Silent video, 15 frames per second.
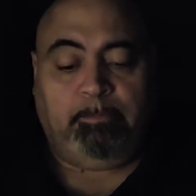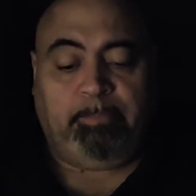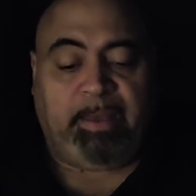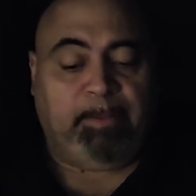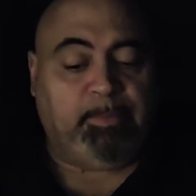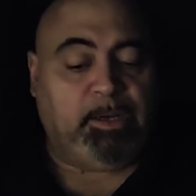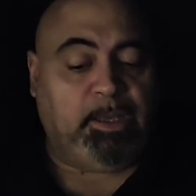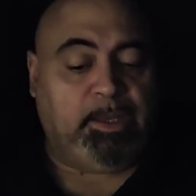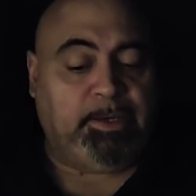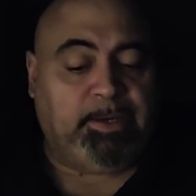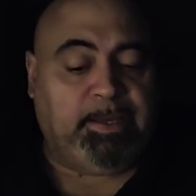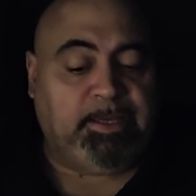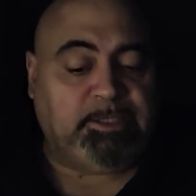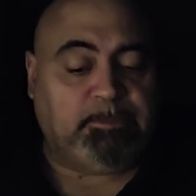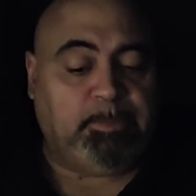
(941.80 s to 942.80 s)
Babylon
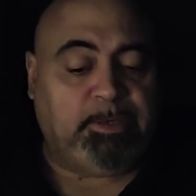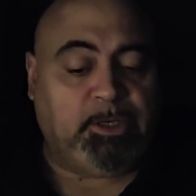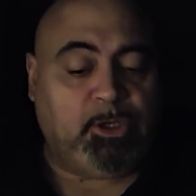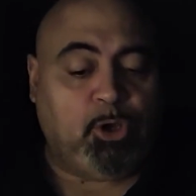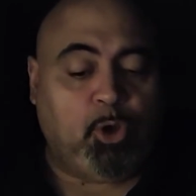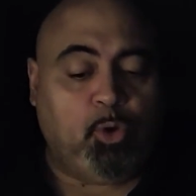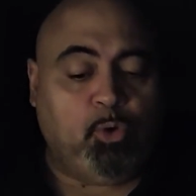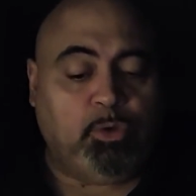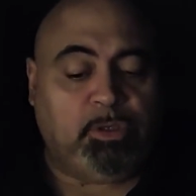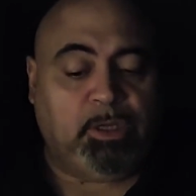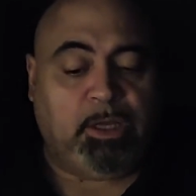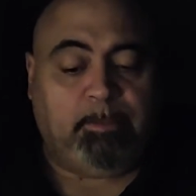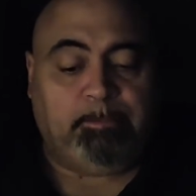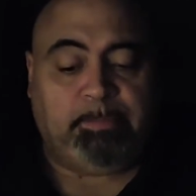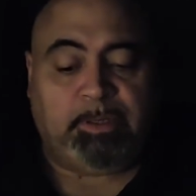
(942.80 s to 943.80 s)
has been a gold
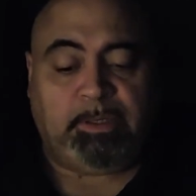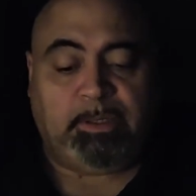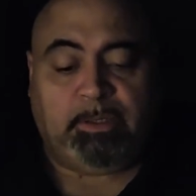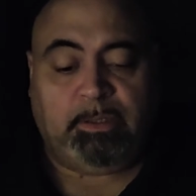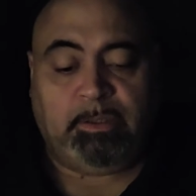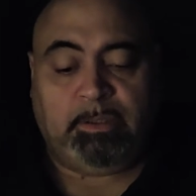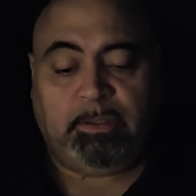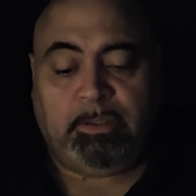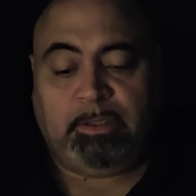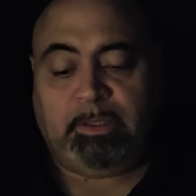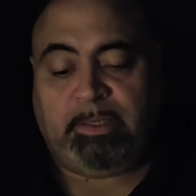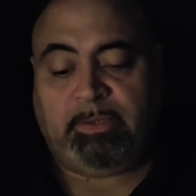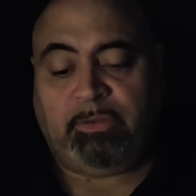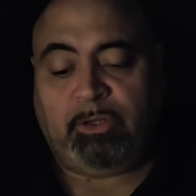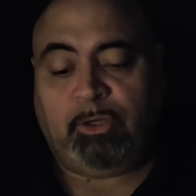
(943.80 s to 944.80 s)
cup
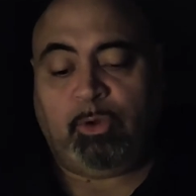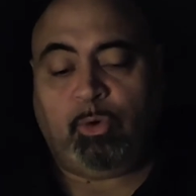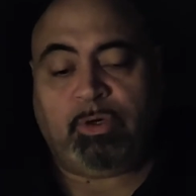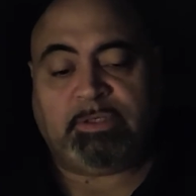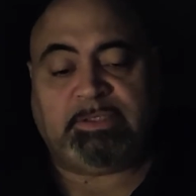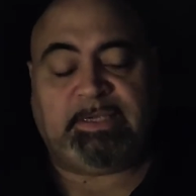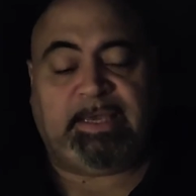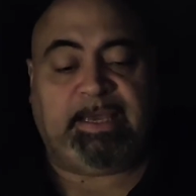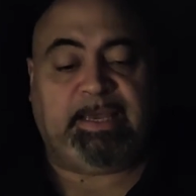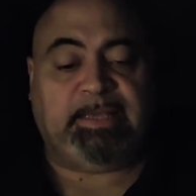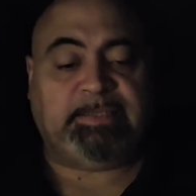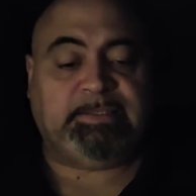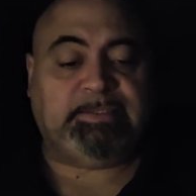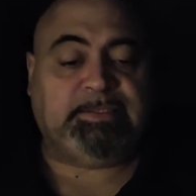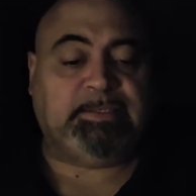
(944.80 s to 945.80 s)
in the Lord's
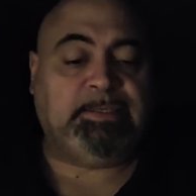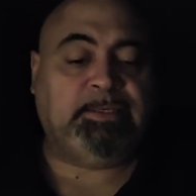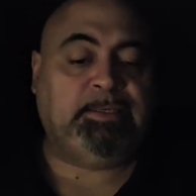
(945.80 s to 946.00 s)
hands,